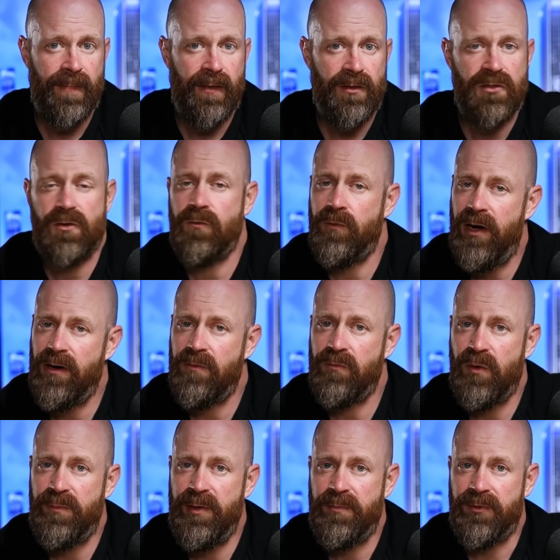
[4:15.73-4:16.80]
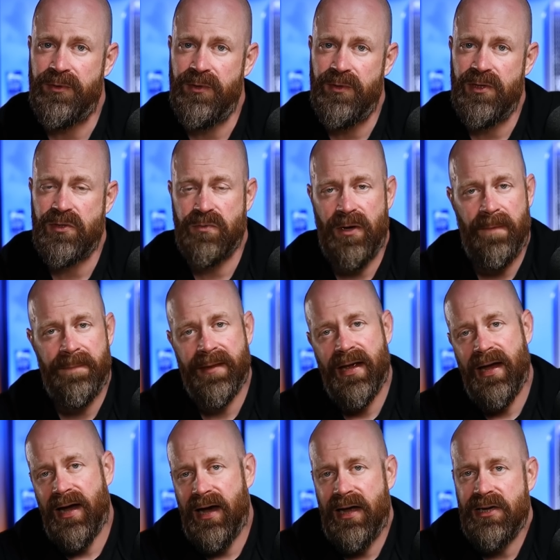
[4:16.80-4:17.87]
So why don't more people do this? Well,
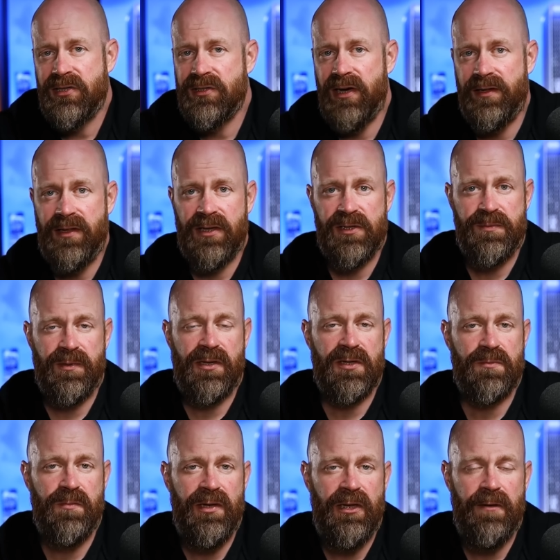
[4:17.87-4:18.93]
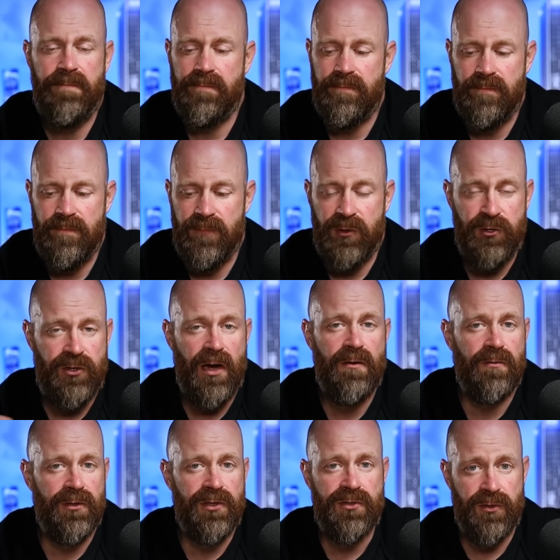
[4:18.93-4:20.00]
honestly, I think it's because many
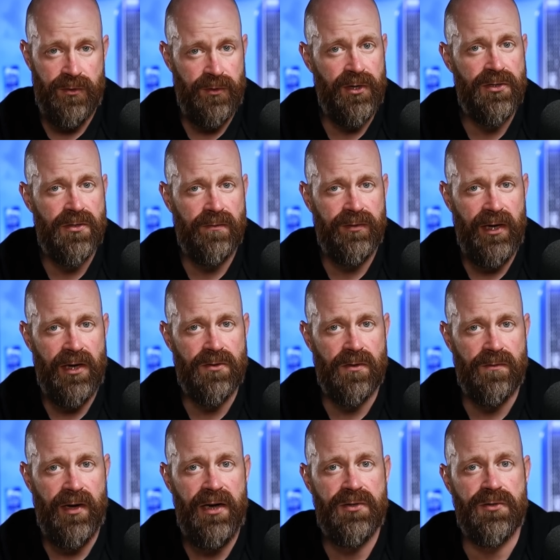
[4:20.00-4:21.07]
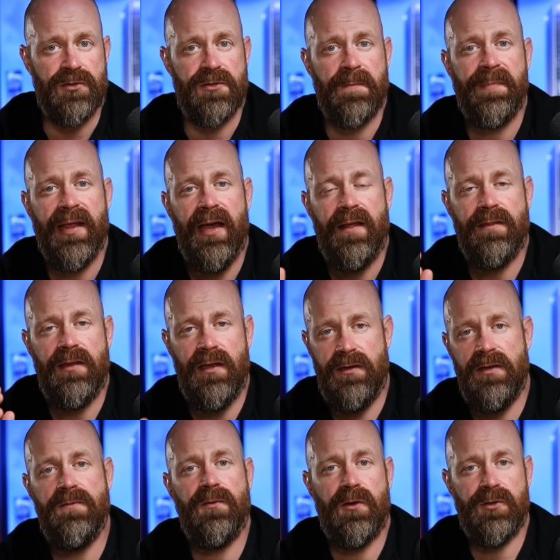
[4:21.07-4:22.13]
generalist or traditional financial advisors, they
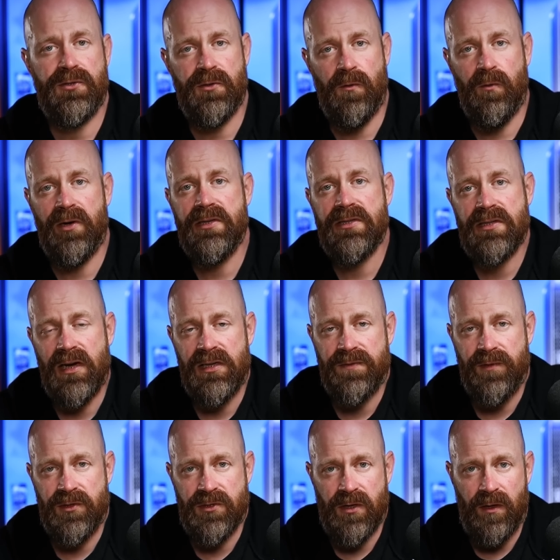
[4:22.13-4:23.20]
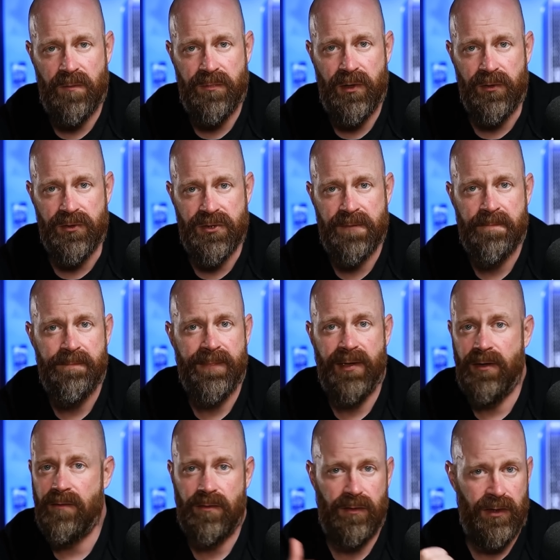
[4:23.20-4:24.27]
default to a one-size-fits-all approach.
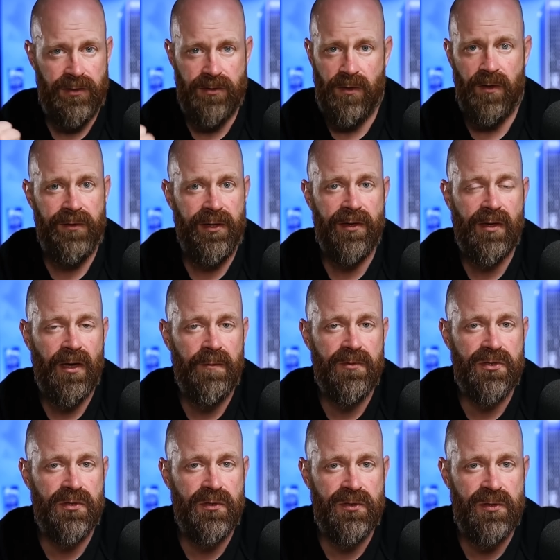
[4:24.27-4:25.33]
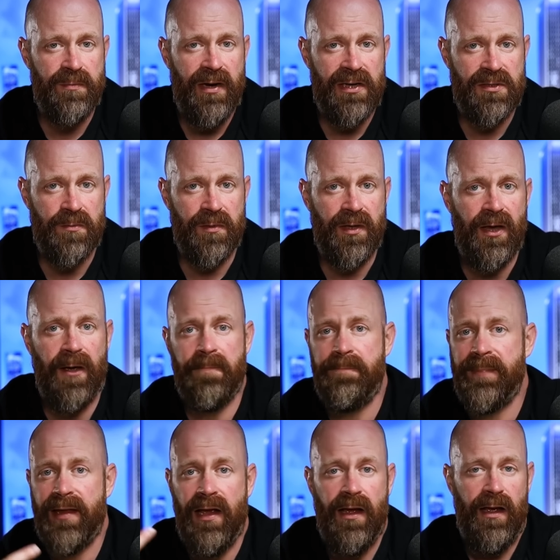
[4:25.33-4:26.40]
Collect all the income as soon as you possibly can
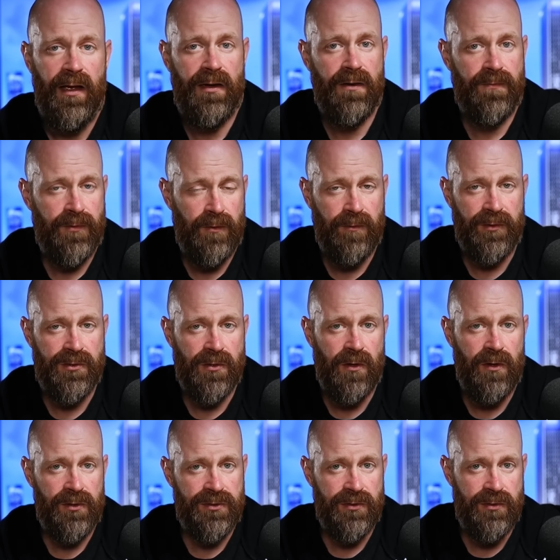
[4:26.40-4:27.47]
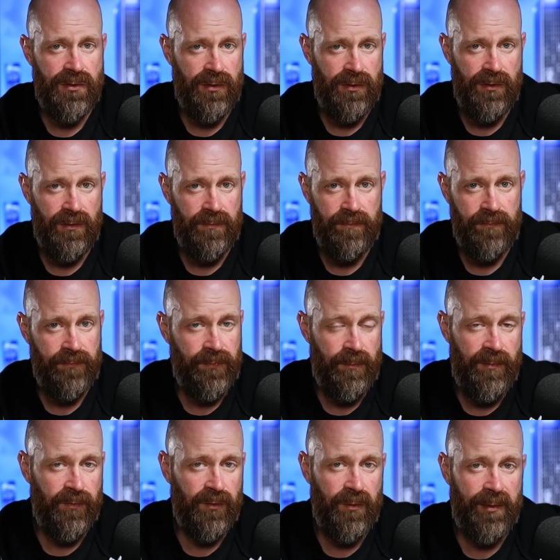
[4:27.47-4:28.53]
and defer withdrawals from your
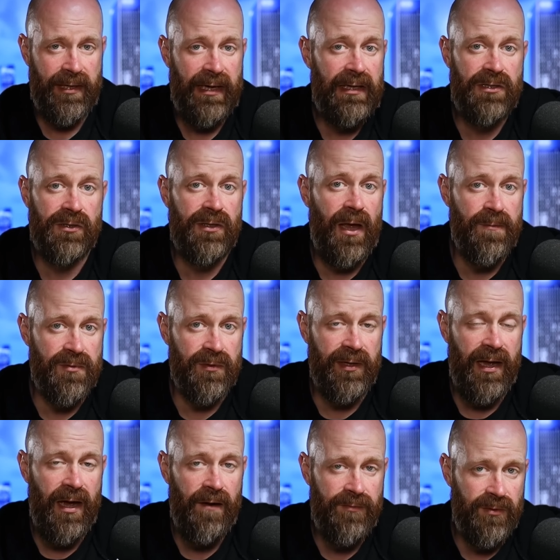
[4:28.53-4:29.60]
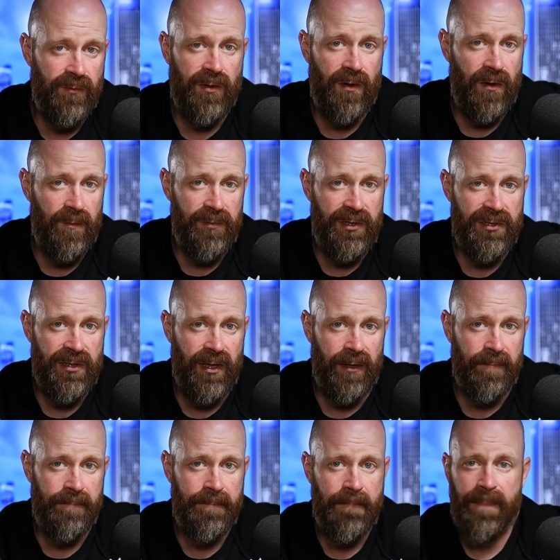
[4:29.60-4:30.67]
401k until you absolutely have to when RMDs hit.
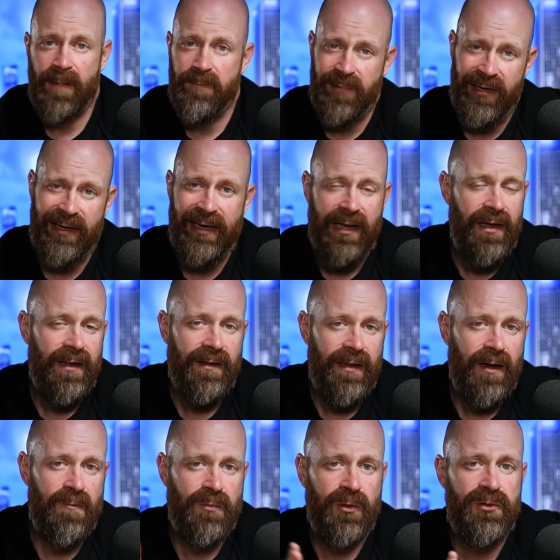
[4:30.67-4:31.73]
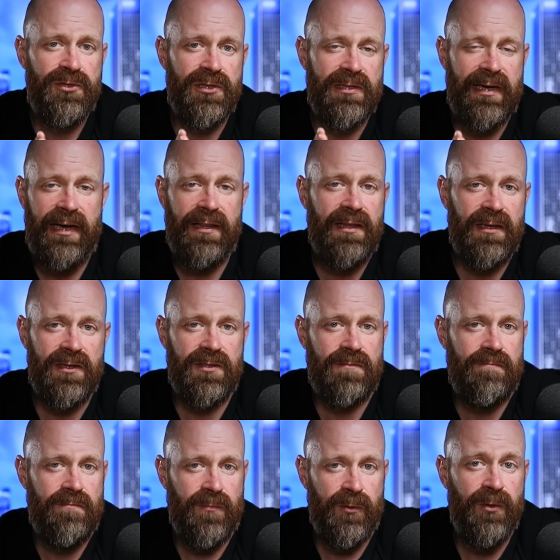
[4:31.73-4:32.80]
But that approach, I think, is
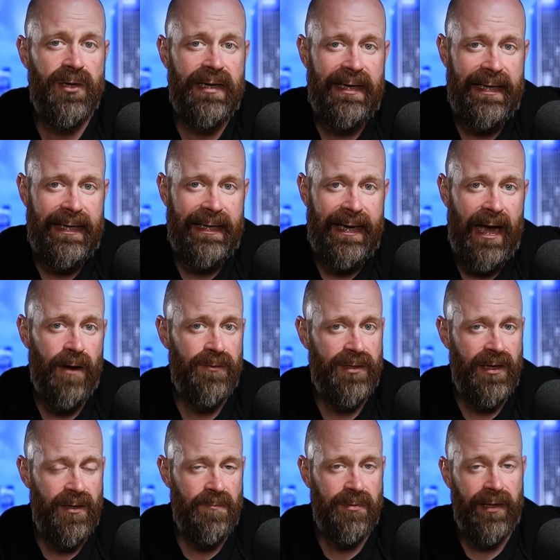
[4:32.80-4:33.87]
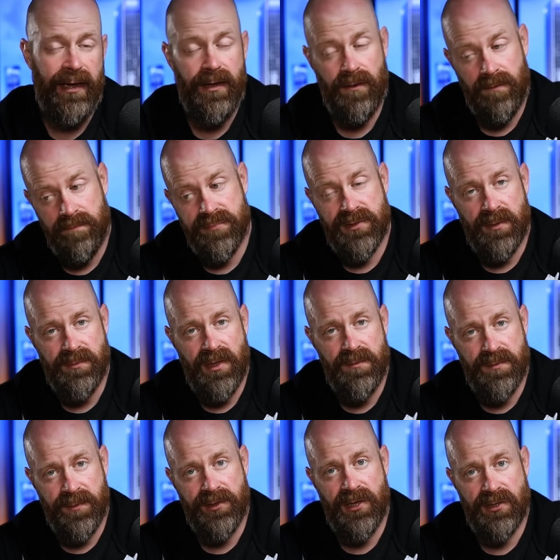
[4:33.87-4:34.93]
rooted in outdated planning or
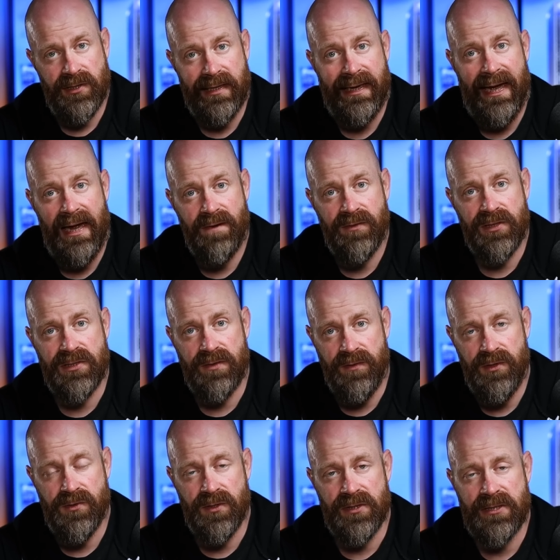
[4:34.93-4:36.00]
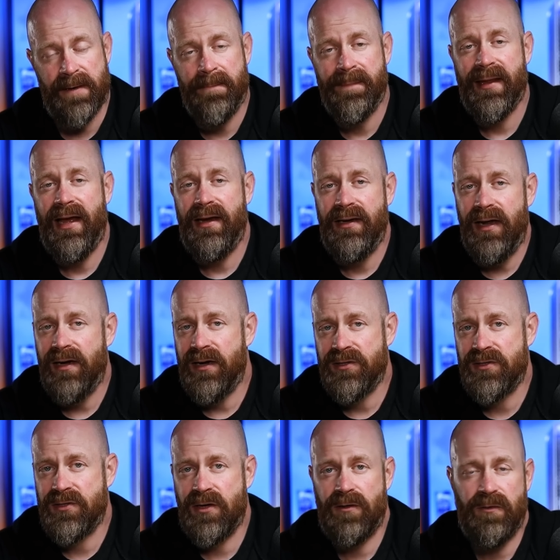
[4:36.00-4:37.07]
sometimes potentially conflicts of interest, not
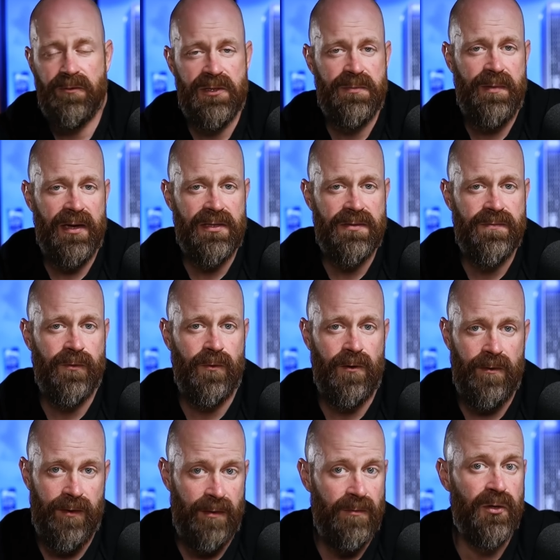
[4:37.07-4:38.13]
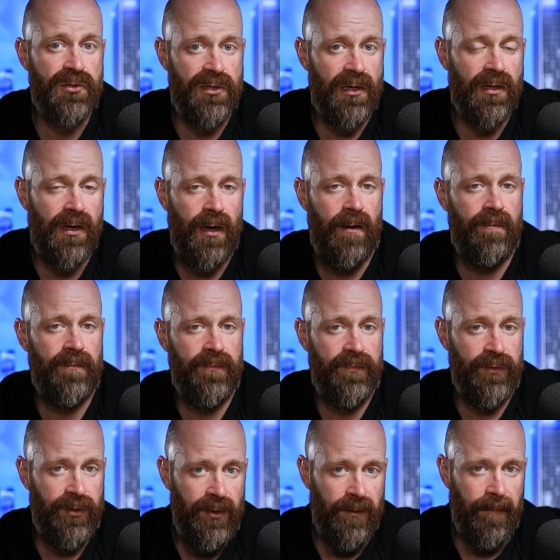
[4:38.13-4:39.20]
necessarily what's best for the most income
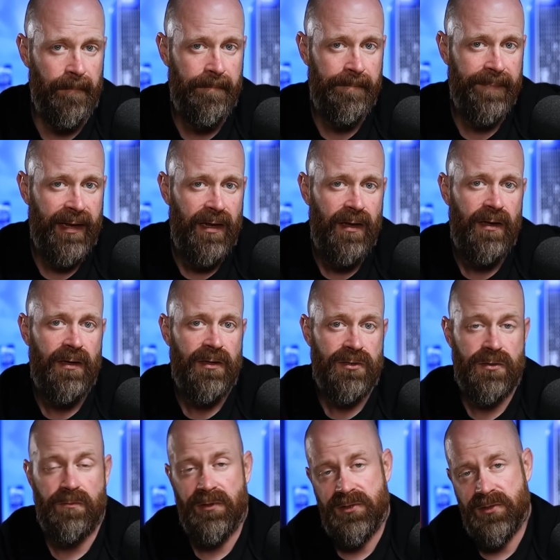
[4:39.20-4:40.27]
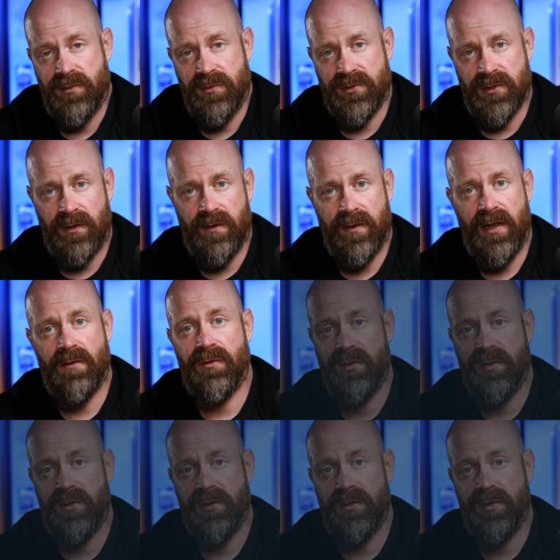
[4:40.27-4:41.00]
for you. So what's the result of that? Well,